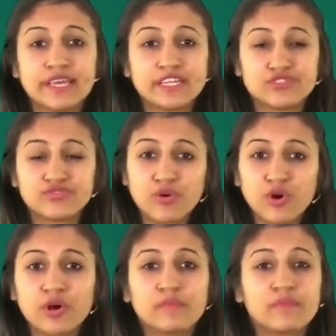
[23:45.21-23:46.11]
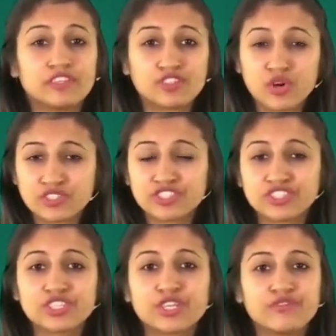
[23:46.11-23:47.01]
CH4 plus
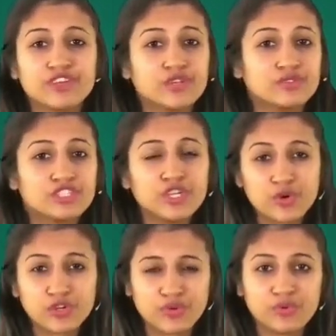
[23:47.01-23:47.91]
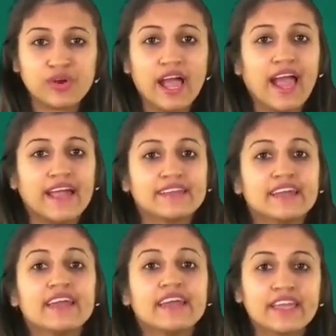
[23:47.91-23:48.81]
oxygen giving you CO2 and
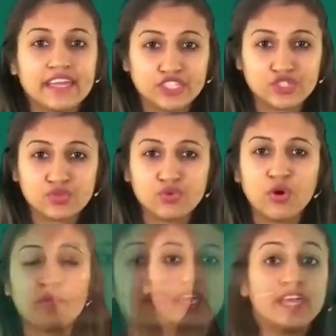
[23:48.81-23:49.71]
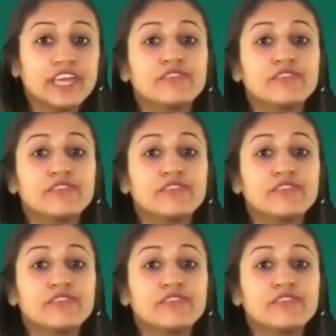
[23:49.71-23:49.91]
H2O.